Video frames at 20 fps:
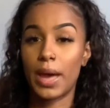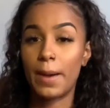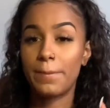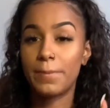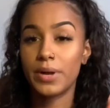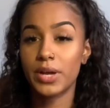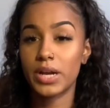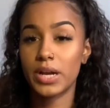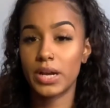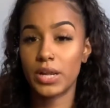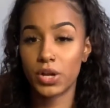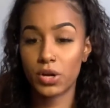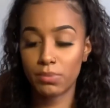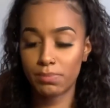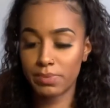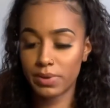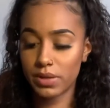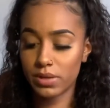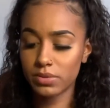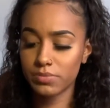I put a little
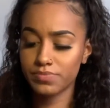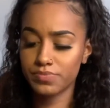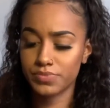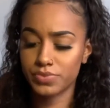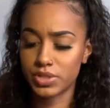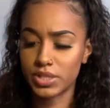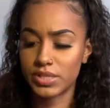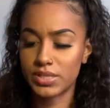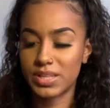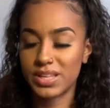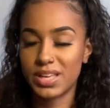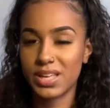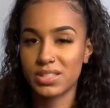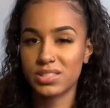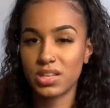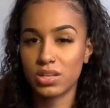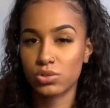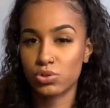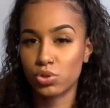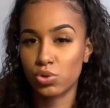bit just in
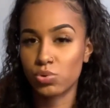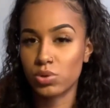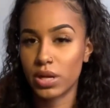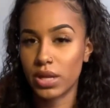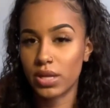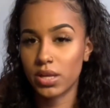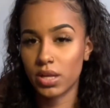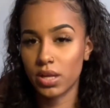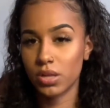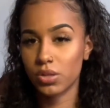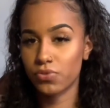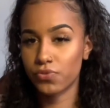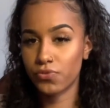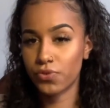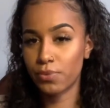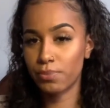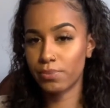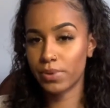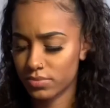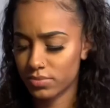case I don't like it, you
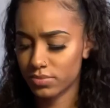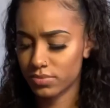feel me?